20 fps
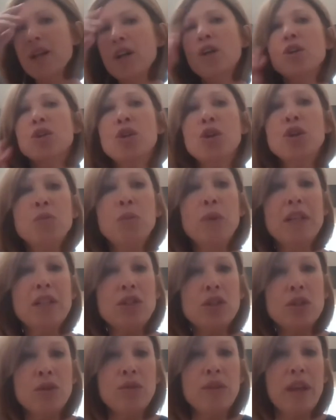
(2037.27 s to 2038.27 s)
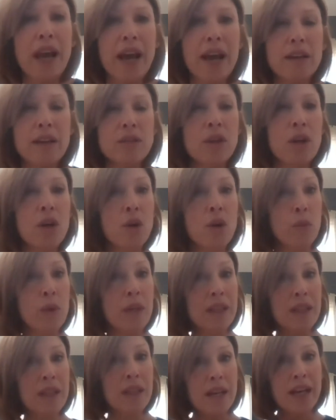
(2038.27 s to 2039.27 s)
Could we do that
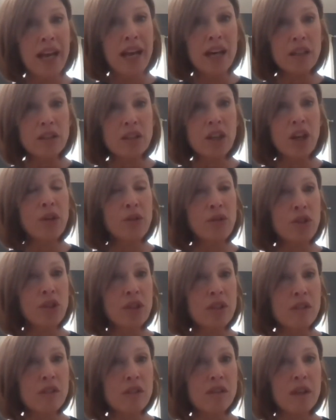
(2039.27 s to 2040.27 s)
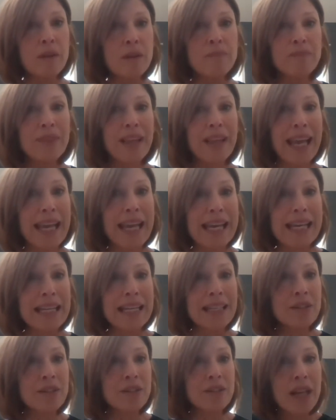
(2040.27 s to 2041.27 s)
with health coaches
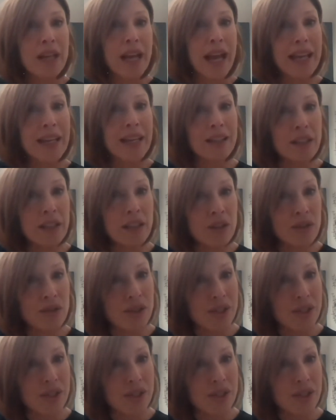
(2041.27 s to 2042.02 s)
and a clinical